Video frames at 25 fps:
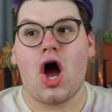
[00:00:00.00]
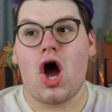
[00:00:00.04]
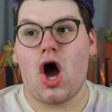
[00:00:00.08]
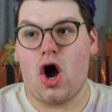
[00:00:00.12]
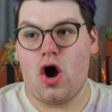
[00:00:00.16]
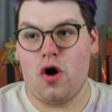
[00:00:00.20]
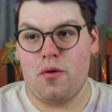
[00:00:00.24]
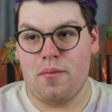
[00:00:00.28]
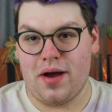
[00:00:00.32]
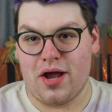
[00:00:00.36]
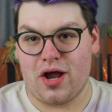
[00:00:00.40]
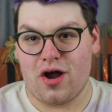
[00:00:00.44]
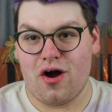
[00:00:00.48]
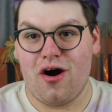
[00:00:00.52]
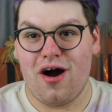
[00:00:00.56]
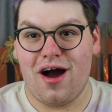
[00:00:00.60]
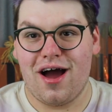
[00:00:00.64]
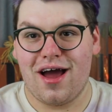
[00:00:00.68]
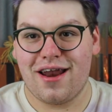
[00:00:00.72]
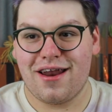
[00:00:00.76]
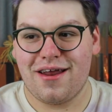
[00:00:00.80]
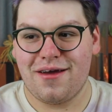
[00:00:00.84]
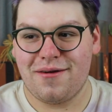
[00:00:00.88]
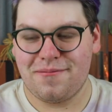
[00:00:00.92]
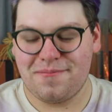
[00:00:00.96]
Oh my
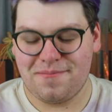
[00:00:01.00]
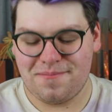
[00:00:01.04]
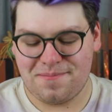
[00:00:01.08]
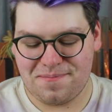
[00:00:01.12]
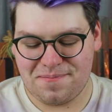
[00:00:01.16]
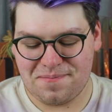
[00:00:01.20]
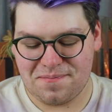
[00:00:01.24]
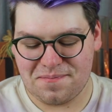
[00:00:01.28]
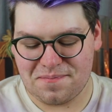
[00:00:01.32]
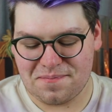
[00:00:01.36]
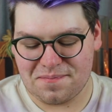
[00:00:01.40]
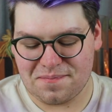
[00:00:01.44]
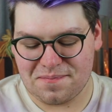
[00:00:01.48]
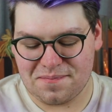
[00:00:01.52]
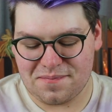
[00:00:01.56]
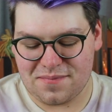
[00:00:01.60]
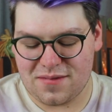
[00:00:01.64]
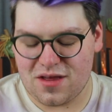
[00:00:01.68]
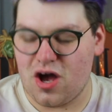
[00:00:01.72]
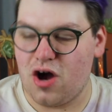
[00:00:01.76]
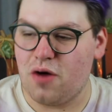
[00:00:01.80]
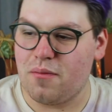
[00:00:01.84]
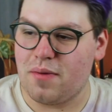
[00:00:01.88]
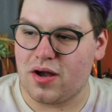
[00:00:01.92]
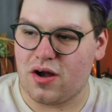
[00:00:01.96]
god.
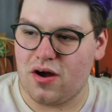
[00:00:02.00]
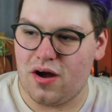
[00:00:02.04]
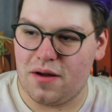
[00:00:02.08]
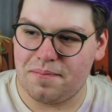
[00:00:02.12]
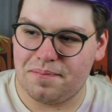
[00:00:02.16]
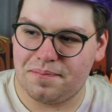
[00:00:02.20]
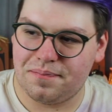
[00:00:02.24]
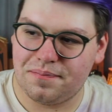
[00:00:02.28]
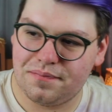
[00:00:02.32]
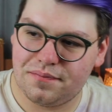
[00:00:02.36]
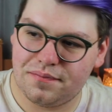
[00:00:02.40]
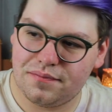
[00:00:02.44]
Oh my god.